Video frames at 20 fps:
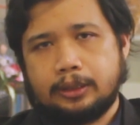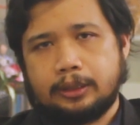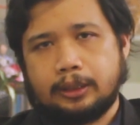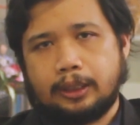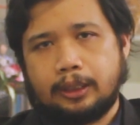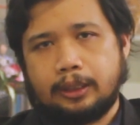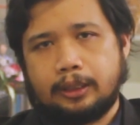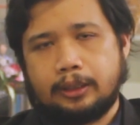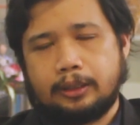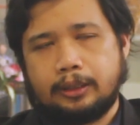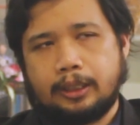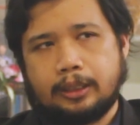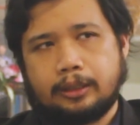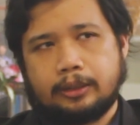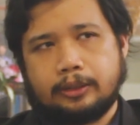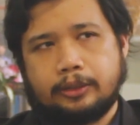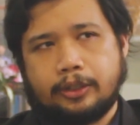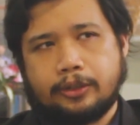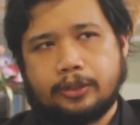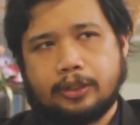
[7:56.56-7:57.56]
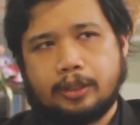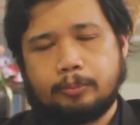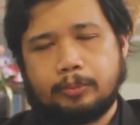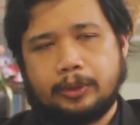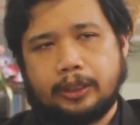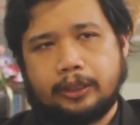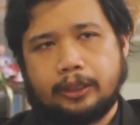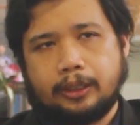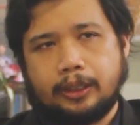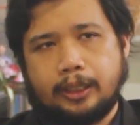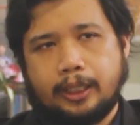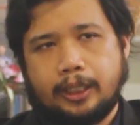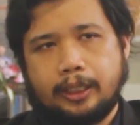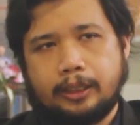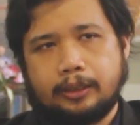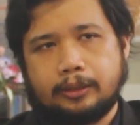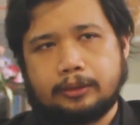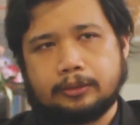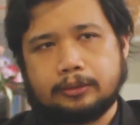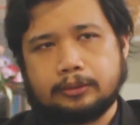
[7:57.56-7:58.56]
and not just simply
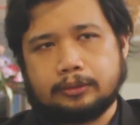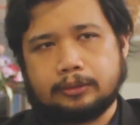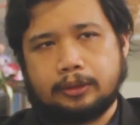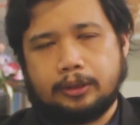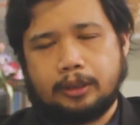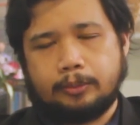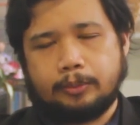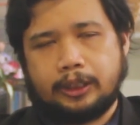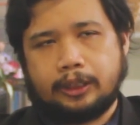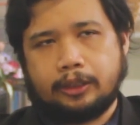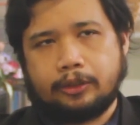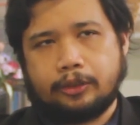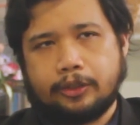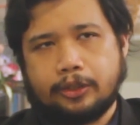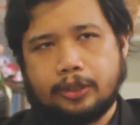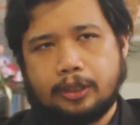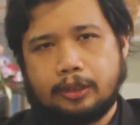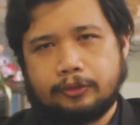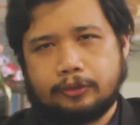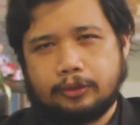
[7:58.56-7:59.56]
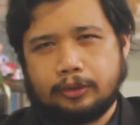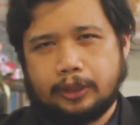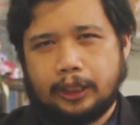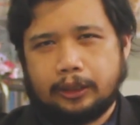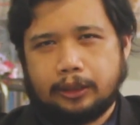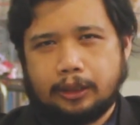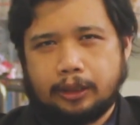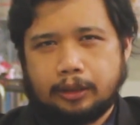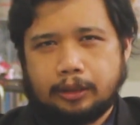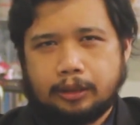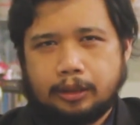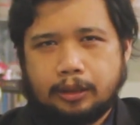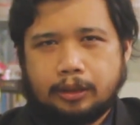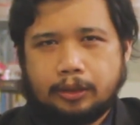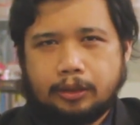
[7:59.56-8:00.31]
rely on limiting yourself to writing